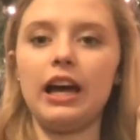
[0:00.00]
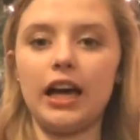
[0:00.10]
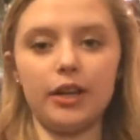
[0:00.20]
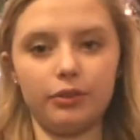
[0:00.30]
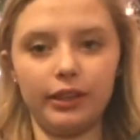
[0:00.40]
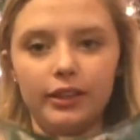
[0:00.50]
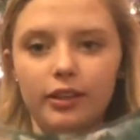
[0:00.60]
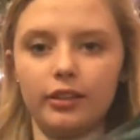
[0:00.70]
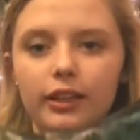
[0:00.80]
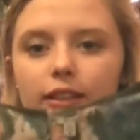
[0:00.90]
I have really
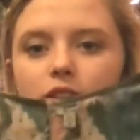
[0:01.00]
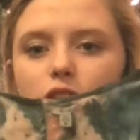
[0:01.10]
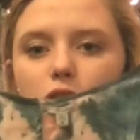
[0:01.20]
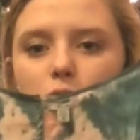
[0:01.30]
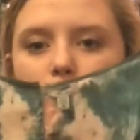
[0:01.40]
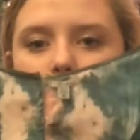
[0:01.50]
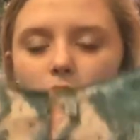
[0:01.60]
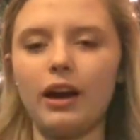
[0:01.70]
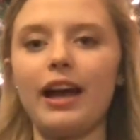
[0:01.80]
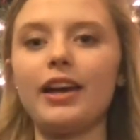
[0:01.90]
long legs too.
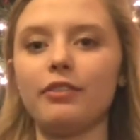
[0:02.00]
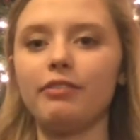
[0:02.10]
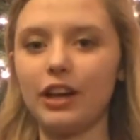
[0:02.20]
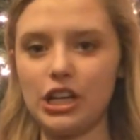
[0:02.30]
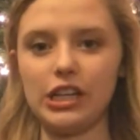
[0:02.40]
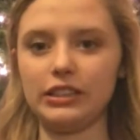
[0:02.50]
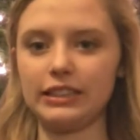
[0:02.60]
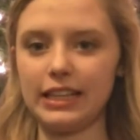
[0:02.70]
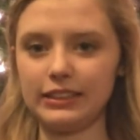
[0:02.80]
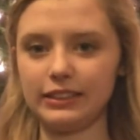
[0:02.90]
So I vary in
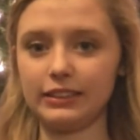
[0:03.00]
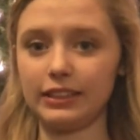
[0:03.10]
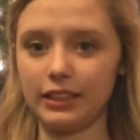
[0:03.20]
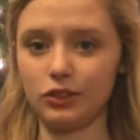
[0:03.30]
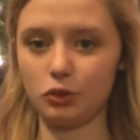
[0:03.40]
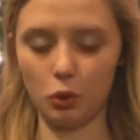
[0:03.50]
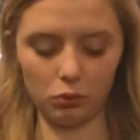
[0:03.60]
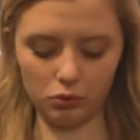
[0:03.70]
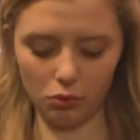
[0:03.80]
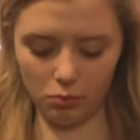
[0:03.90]
sizes like so,
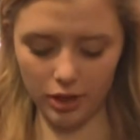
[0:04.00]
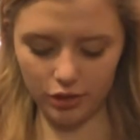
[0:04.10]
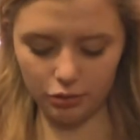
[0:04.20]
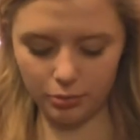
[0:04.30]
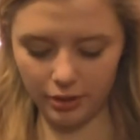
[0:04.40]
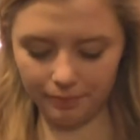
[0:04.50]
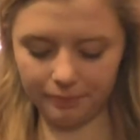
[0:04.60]
so much. But